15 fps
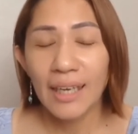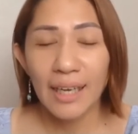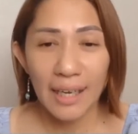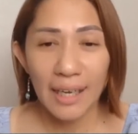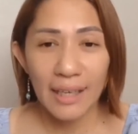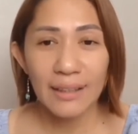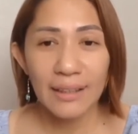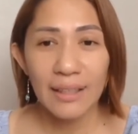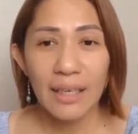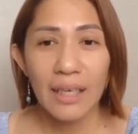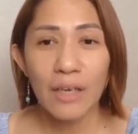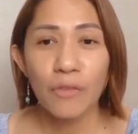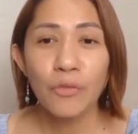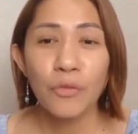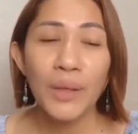And
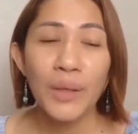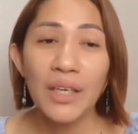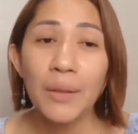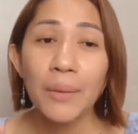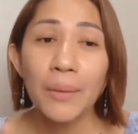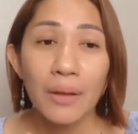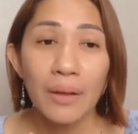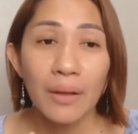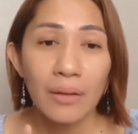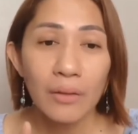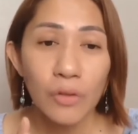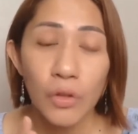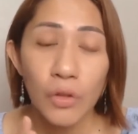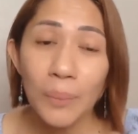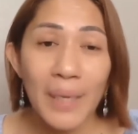if we are
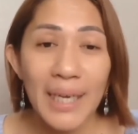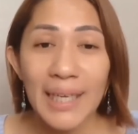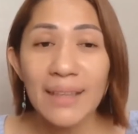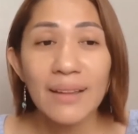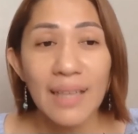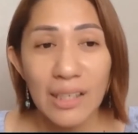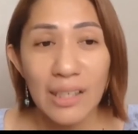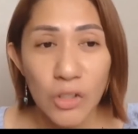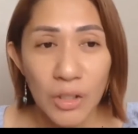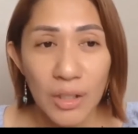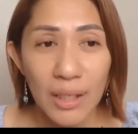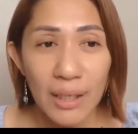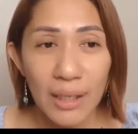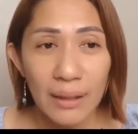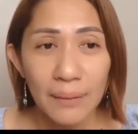to be
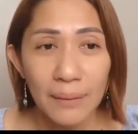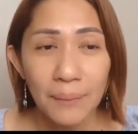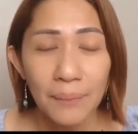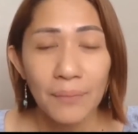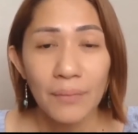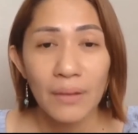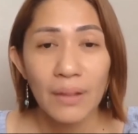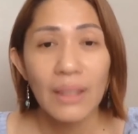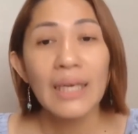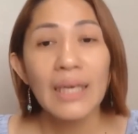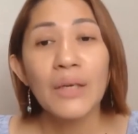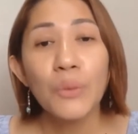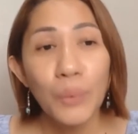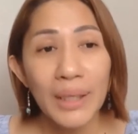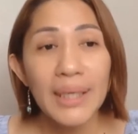intentional
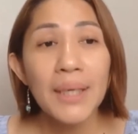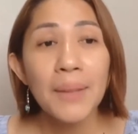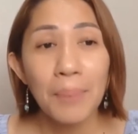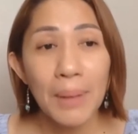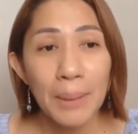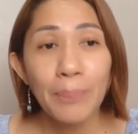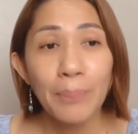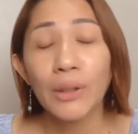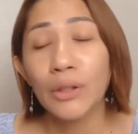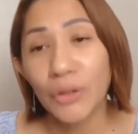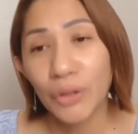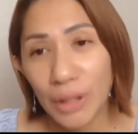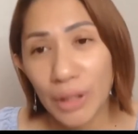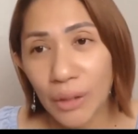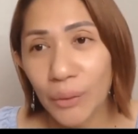in winning people
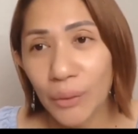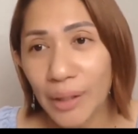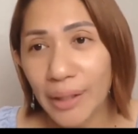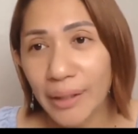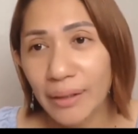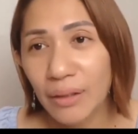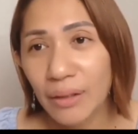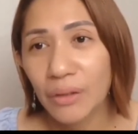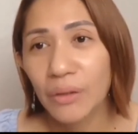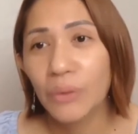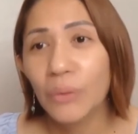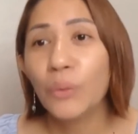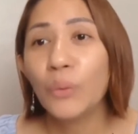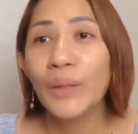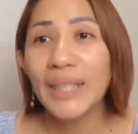to the Lord,
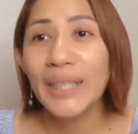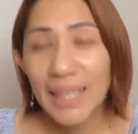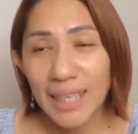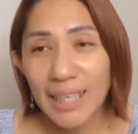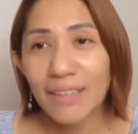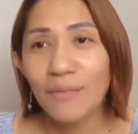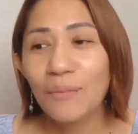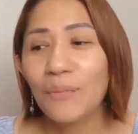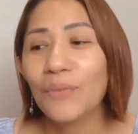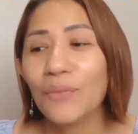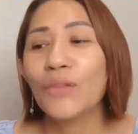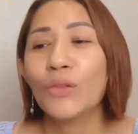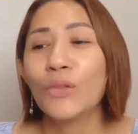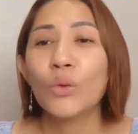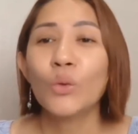we need
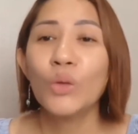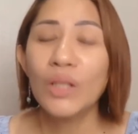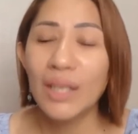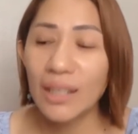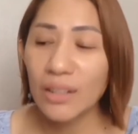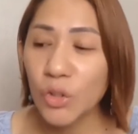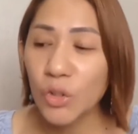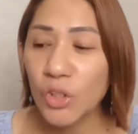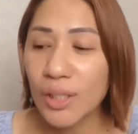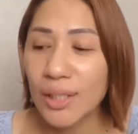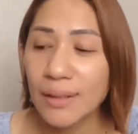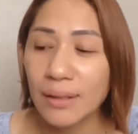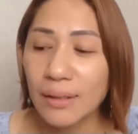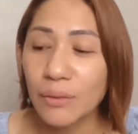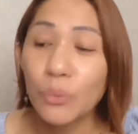to not
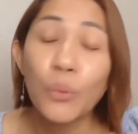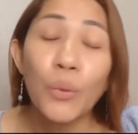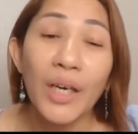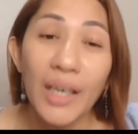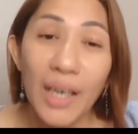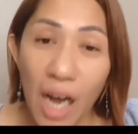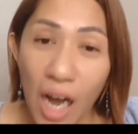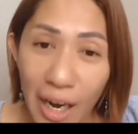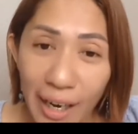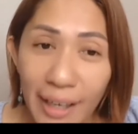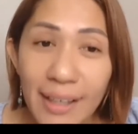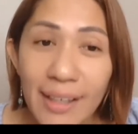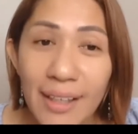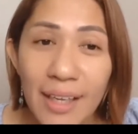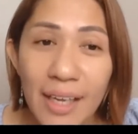just work
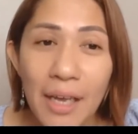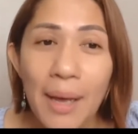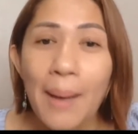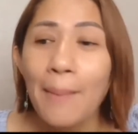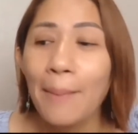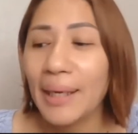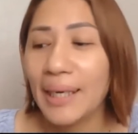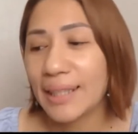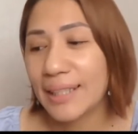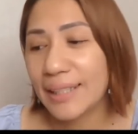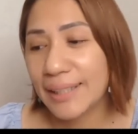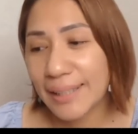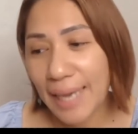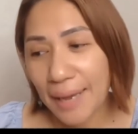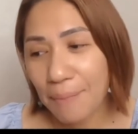hard, but at the
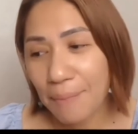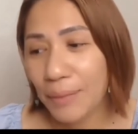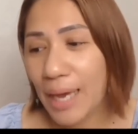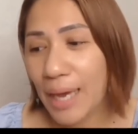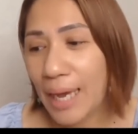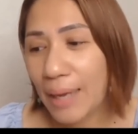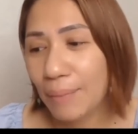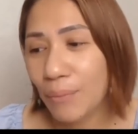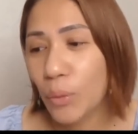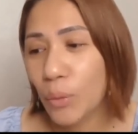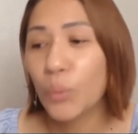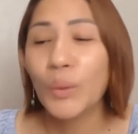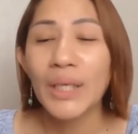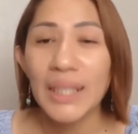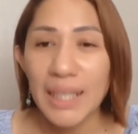same time,
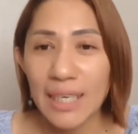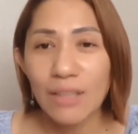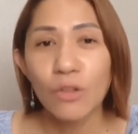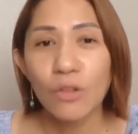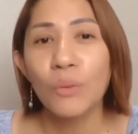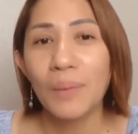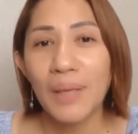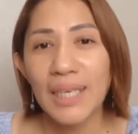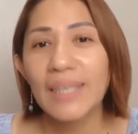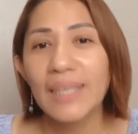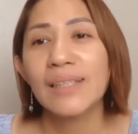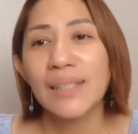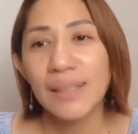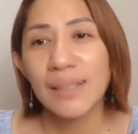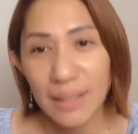we need to be
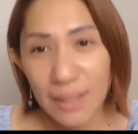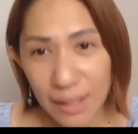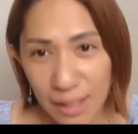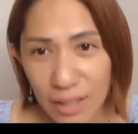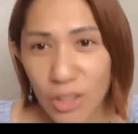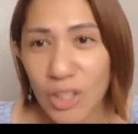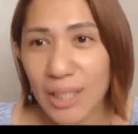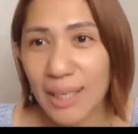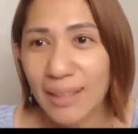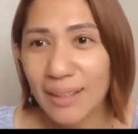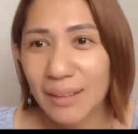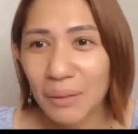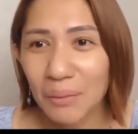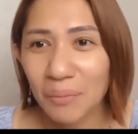strategic.